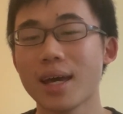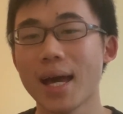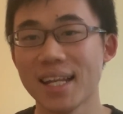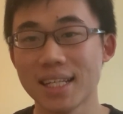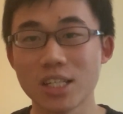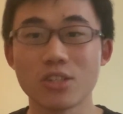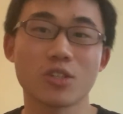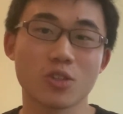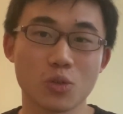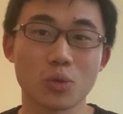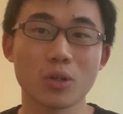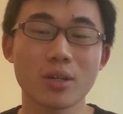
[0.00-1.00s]
at each
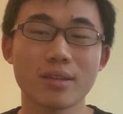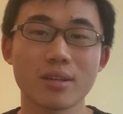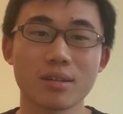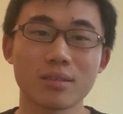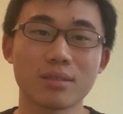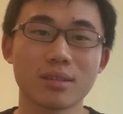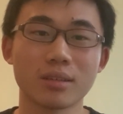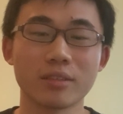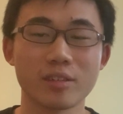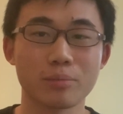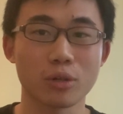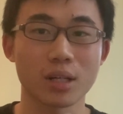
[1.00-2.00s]
store they're
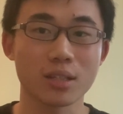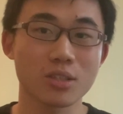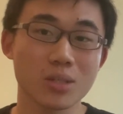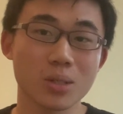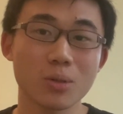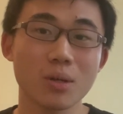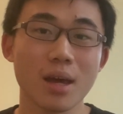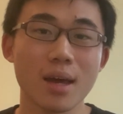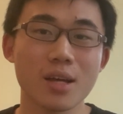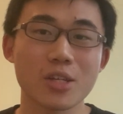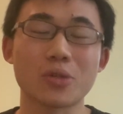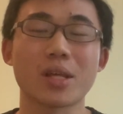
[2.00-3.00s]
delivering products to
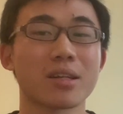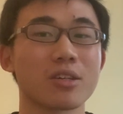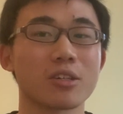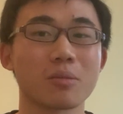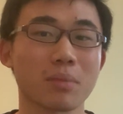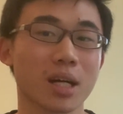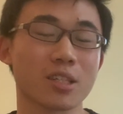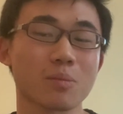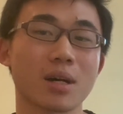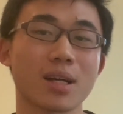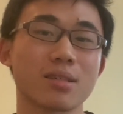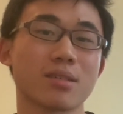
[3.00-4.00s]
so that you can
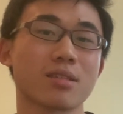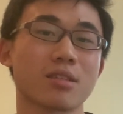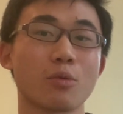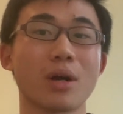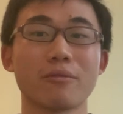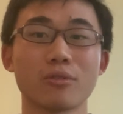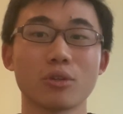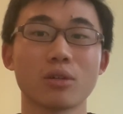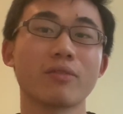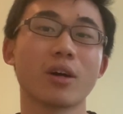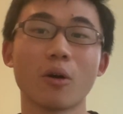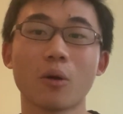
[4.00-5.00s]
maximize the revenue
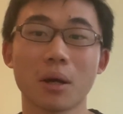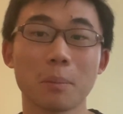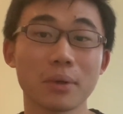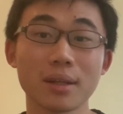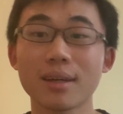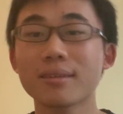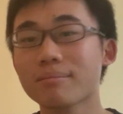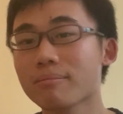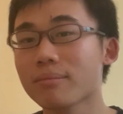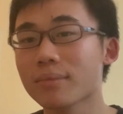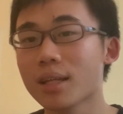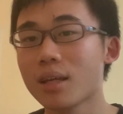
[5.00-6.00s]
of the whole company.
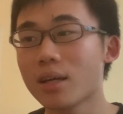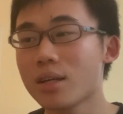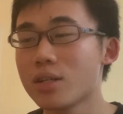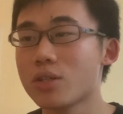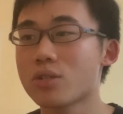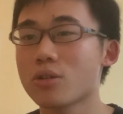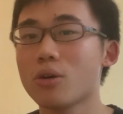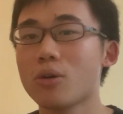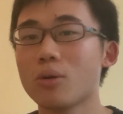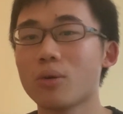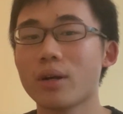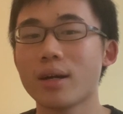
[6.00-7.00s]

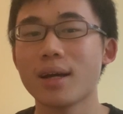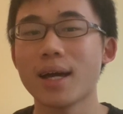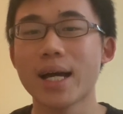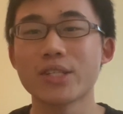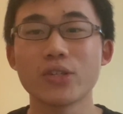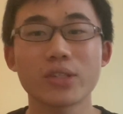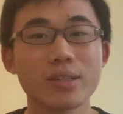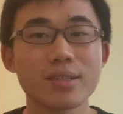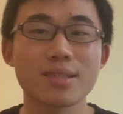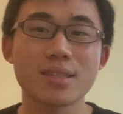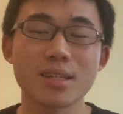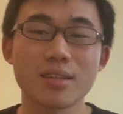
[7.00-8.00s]
So as you could
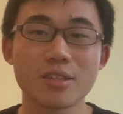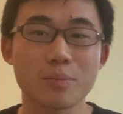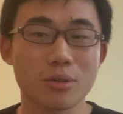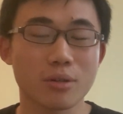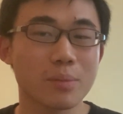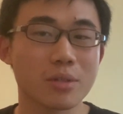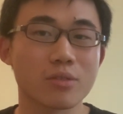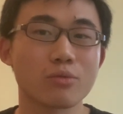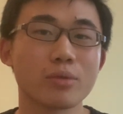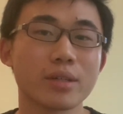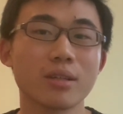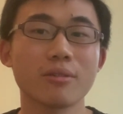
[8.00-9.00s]
see, this program is
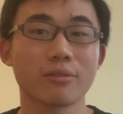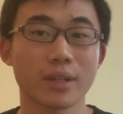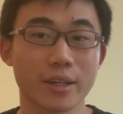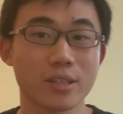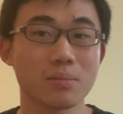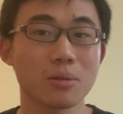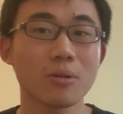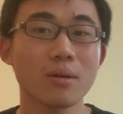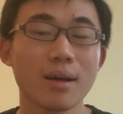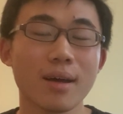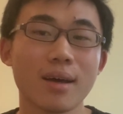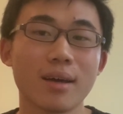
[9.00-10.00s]
really flexible.
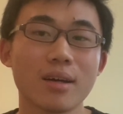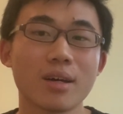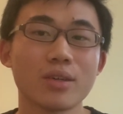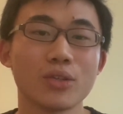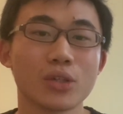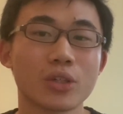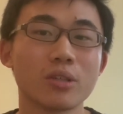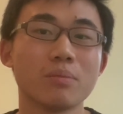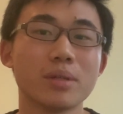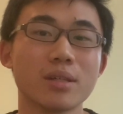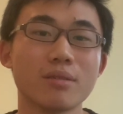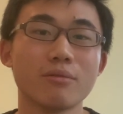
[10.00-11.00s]
You could
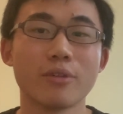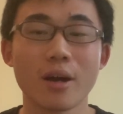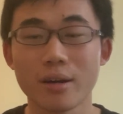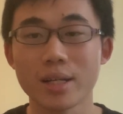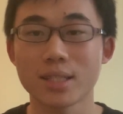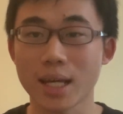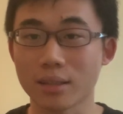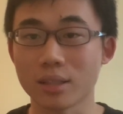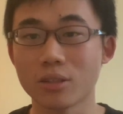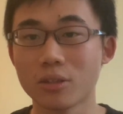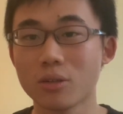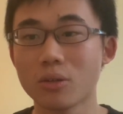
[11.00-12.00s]
be very
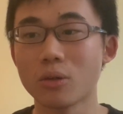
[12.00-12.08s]
technical